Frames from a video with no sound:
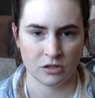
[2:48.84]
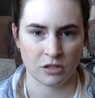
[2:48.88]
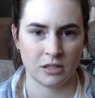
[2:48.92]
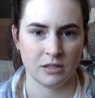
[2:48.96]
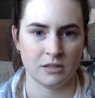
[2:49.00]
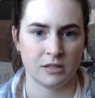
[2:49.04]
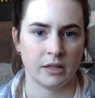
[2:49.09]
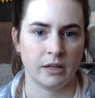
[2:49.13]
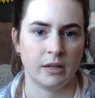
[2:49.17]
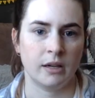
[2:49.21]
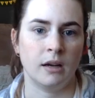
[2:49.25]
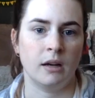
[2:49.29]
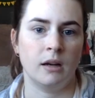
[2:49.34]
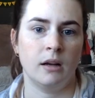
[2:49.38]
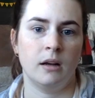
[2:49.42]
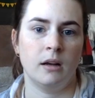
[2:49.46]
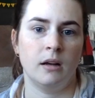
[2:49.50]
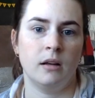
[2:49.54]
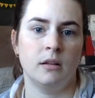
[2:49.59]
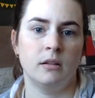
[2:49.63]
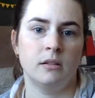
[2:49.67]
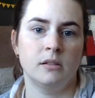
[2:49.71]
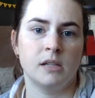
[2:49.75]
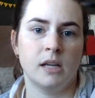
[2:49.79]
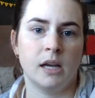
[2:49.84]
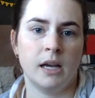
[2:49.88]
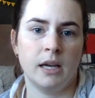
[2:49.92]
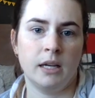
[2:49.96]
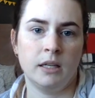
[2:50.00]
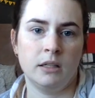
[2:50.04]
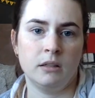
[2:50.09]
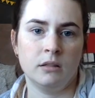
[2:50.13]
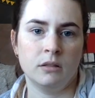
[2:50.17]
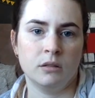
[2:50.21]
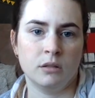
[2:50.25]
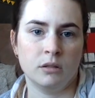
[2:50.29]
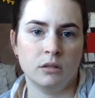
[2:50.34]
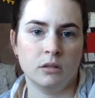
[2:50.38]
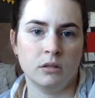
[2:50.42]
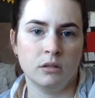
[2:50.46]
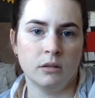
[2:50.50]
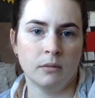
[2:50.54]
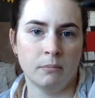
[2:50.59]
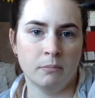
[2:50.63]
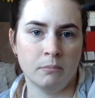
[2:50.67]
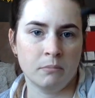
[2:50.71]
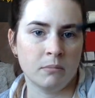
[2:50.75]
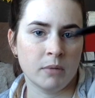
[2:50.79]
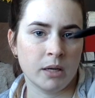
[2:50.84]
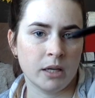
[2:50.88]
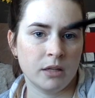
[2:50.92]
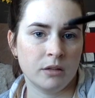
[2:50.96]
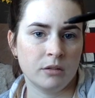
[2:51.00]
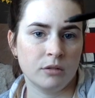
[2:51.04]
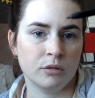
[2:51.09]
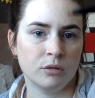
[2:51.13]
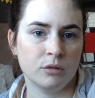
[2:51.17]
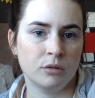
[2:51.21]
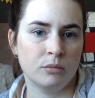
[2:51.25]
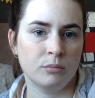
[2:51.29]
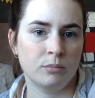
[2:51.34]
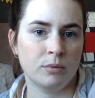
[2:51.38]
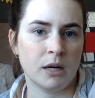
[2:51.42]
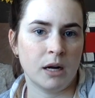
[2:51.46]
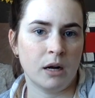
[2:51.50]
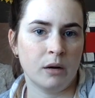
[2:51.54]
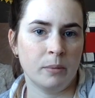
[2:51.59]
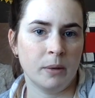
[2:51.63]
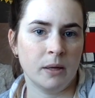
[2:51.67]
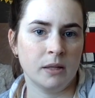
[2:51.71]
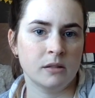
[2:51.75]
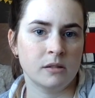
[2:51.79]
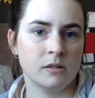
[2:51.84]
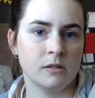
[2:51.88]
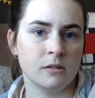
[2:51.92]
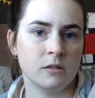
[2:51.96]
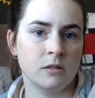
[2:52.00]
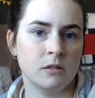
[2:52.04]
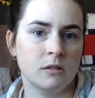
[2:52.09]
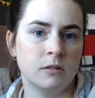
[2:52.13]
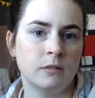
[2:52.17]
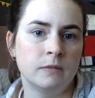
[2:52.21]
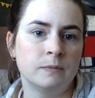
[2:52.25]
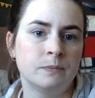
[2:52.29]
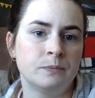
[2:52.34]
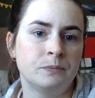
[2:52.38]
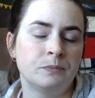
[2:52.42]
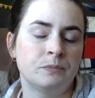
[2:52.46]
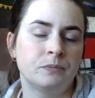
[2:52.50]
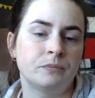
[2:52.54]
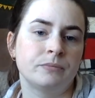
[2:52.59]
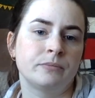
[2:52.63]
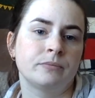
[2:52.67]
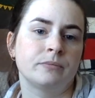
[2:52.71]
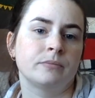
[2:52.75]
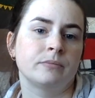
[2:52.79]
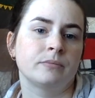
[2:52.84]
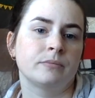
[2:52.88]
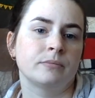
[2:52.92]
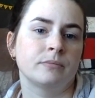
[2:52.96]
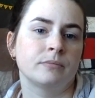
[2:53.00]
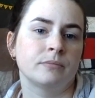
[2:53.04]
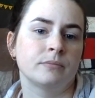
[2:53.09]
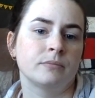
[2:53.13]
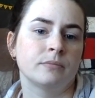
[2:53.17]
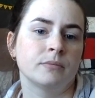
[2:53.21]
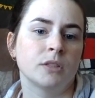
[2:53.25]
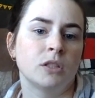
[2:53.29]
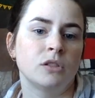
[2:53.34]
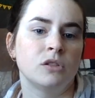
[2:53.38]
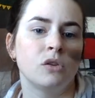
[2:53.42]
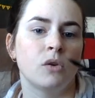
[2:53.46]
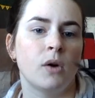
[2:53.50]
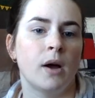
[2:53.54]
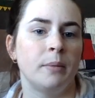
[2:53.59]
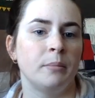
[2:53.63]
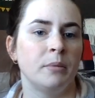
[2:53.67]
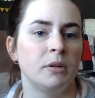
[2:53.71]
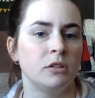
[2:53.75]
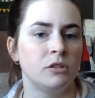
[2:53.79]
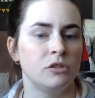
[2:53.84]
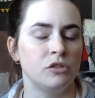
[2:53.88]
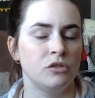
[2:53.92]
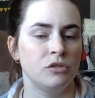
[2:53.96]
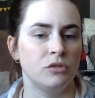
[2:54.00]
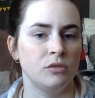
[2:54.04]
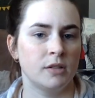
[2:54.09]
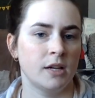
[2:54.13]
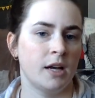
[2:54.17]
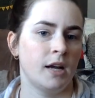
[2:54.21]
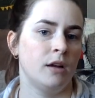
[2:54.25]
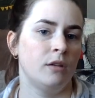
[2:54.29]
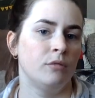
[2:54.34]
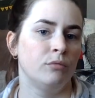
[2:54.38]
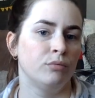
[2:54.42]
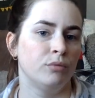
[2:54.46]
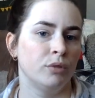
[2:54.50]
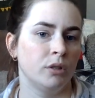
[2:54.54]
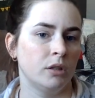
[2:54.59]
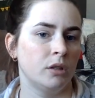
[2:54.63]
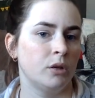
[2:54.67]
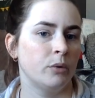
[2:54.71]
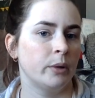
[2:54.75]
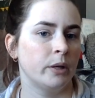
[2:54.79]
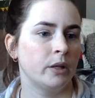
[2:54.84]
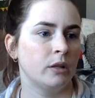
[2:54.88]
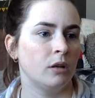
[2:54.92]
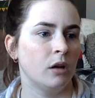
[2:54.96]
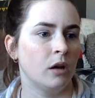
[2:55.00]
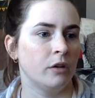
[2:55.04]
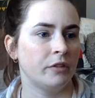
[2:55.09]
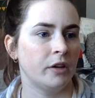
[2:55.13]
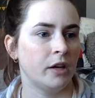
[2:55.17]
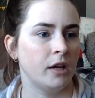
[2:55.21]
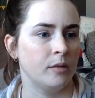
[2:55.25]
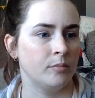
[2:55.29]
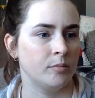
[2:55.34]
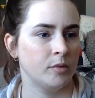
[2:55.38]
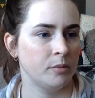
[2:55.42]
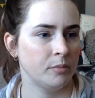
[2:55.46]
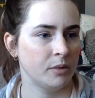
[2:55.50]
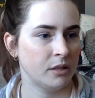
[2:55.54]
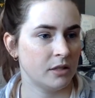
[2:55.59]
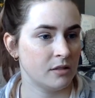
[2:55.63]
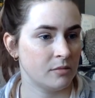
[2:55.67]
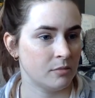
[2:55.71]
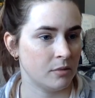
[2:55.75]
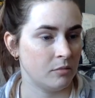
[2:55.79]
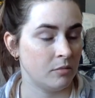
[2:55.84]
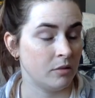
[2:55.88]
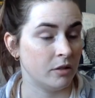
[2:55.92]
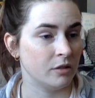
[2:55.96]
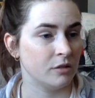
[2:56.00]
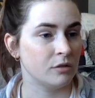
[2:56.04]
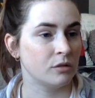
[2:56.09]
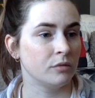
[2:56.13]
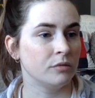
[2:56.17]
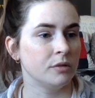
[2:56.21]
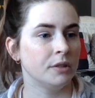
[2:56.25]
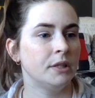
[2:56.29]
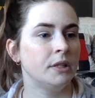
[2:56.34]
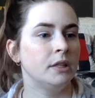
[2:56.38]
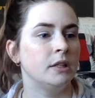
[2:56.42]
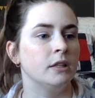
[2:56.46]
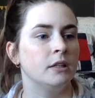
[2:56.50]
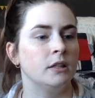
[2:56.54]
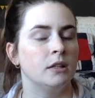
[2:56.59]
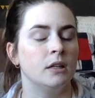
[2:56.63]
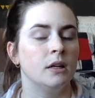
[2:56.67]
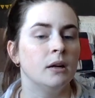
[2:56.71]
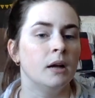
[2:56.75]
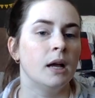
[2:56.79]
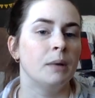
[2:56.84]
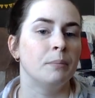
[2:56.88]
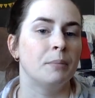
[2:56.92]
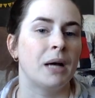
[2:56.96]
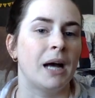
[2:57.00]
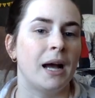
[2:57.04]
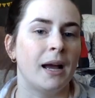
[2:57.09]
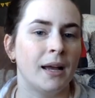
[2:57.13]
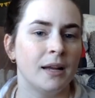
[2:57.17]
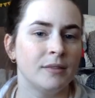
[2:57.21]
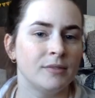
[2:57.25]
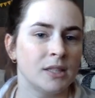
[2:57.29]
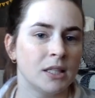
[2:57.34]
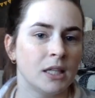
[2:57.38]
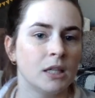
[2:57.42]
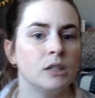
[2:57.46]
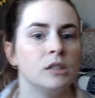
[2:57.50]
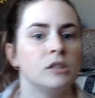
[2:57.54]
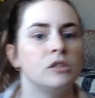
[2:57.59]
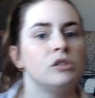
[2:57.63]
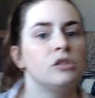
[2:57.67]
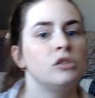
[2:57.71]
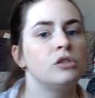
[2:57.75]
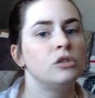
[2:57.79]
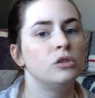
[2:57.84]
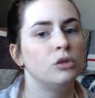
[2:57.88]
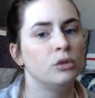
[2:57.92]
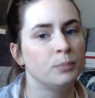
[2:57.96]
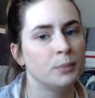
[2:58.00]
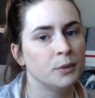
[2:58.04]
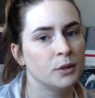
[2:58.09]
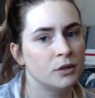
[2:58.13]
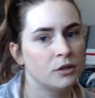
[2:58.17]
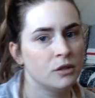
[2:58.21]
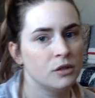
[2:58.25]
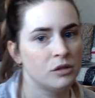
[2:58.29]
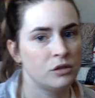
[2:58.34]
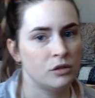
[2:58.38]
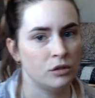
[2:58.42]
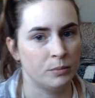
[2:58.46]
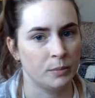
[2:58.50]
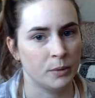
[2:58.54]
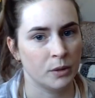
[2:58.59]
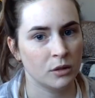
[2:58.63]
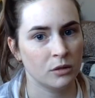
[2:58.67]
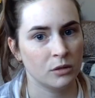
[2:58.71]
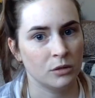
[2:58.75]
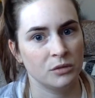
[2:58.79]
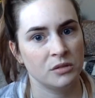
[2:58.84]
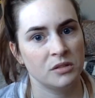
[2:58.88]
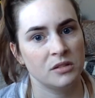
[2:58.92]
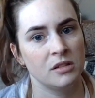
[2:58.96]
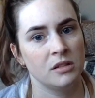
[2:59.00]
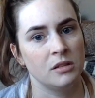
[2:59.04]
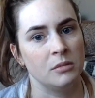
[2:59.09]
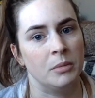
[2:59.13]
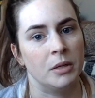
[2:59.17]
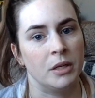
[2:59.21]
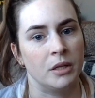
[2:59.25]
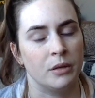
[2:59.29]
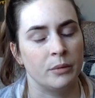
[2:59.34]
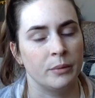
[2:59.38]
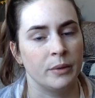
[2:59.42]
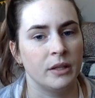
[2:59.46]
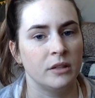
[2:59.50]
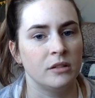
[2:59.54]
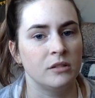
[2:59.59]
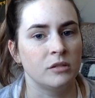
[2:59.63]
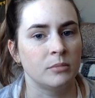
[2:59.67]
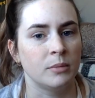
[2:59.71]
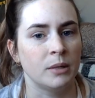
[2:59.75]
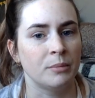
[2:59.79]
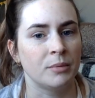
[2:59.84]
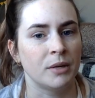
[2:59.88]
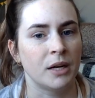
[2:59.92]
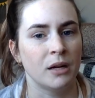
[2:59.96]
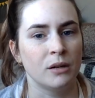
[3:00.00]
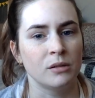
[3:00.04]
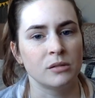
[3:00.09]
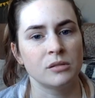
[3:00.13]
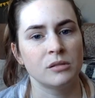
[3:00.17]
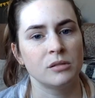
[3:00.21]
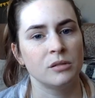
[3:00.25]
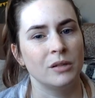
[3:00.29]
It's like a tiny little micro brow pencil. So I'm going to do that really quickly off camera because my mirror's over here, but I have to get super, super close to the mirror when I do my brows.